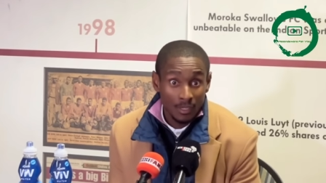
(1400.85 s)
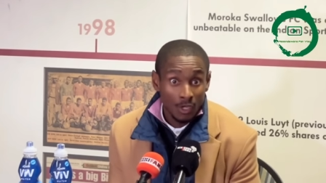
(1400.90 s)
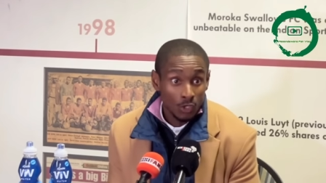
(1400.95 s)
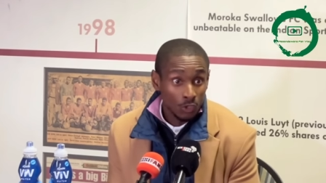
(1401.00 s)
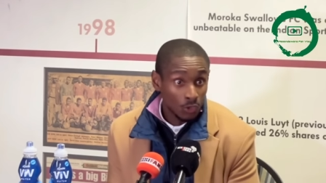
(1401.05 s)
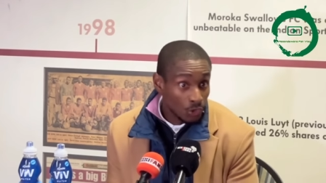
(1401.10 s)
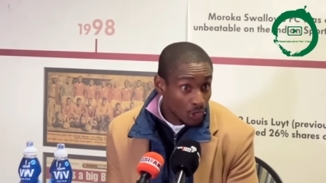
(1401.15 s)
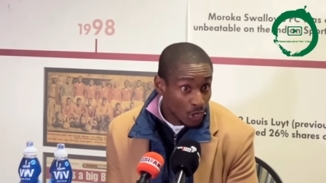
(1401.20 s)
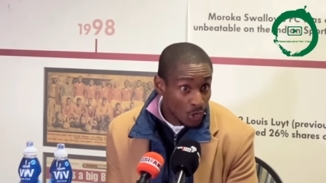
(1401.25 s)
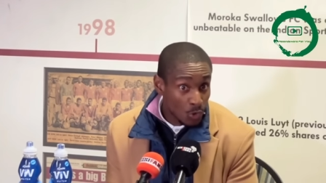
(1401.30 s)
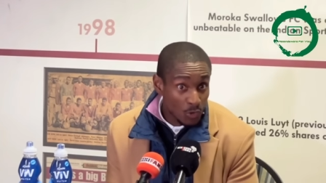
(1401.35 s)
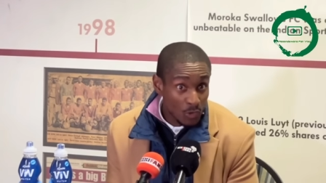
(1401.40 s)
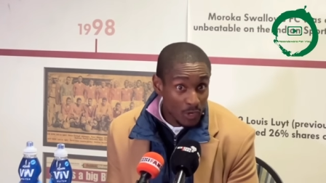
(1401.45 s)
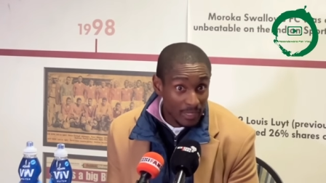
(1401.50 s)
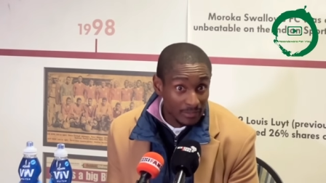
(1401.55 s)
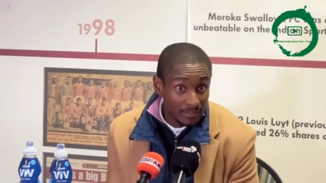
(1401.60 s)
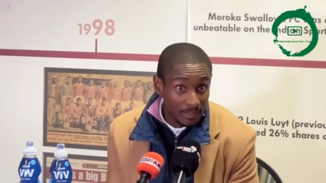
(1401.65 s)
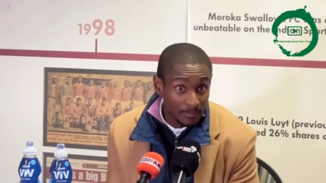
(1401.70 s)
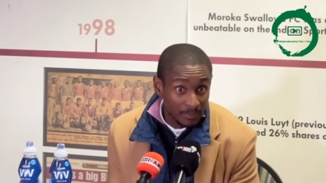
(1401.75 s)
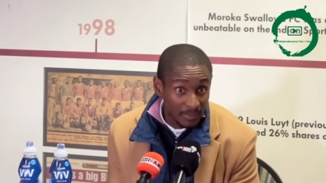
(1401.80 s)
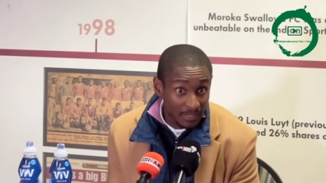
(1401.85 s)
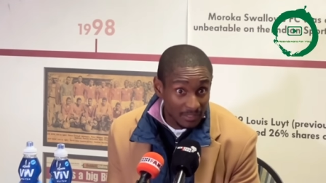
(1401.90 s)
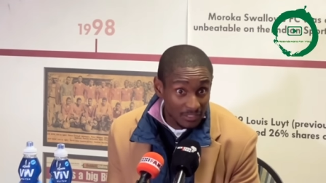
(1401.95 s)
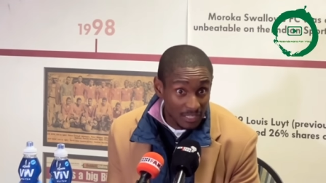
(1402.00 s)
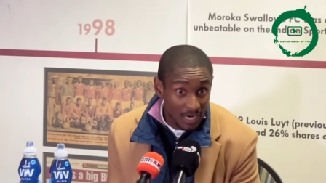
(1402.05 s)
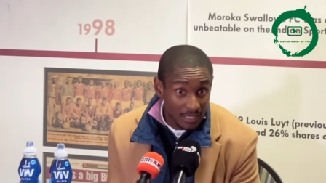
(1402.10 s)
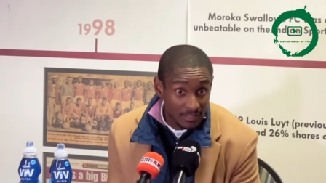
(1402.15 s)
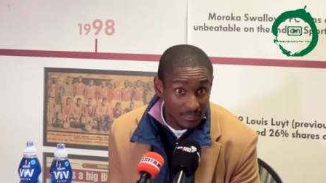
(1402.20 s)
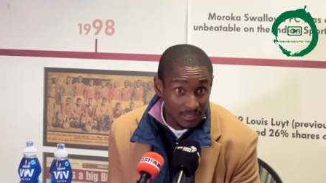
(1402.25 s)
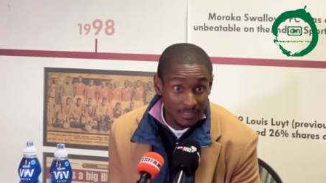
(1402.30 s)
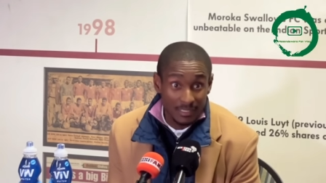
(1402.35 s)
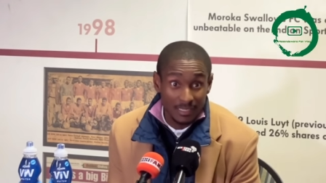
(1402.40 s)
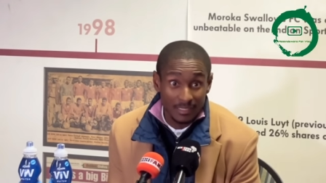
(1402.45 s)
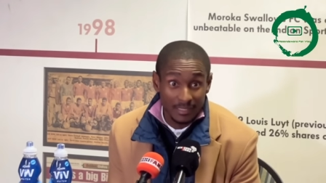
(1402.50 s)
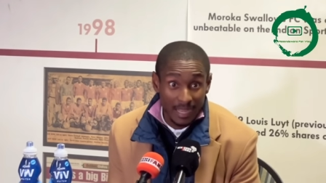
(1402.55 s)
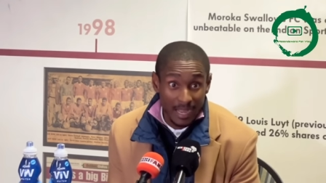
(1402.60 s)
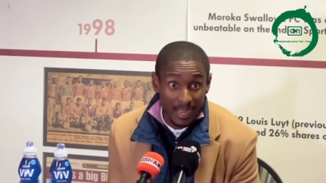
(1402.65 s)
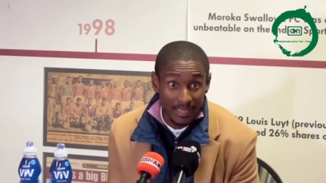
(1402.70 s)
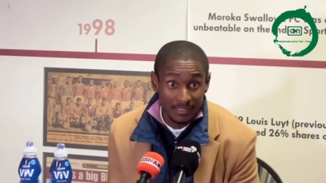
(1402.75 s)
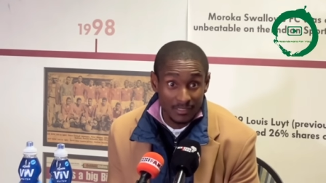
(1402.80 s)
You know who had the big chances and
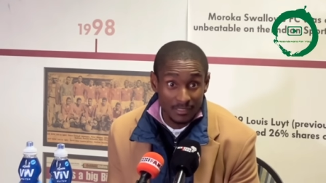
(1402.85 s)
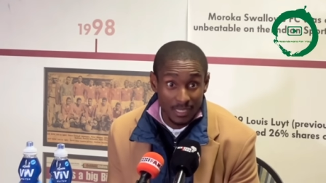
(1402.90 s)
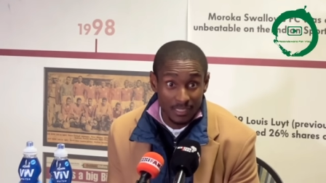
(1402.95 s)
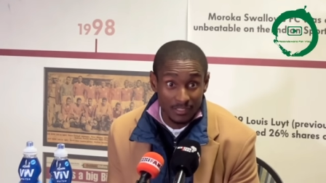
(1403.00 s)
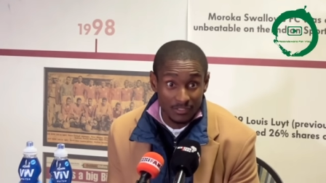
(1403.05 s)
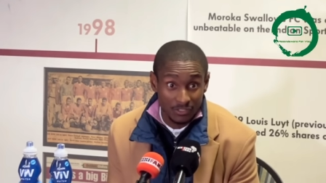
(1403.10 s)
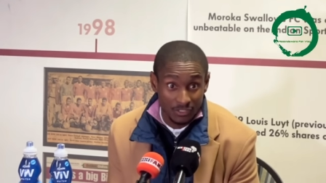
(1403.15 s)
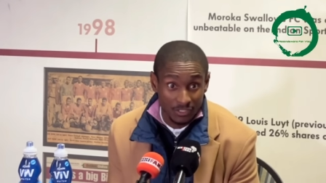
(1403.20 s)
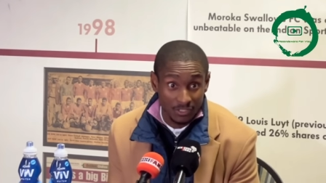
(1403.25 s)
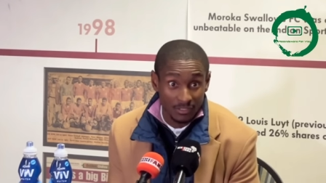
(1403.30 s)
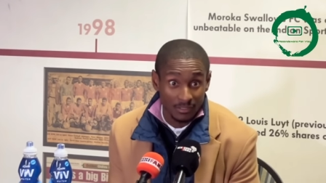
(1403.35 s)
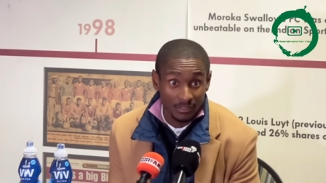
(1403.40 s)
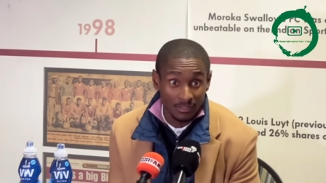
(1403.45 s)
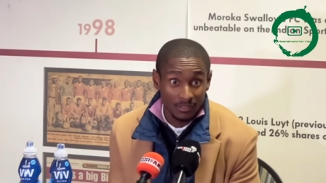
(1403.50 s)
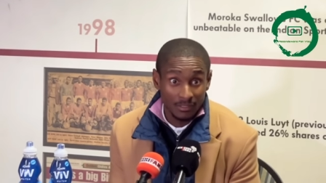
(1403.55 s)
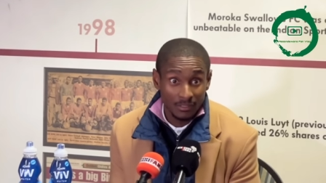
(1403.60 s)
the highest XG?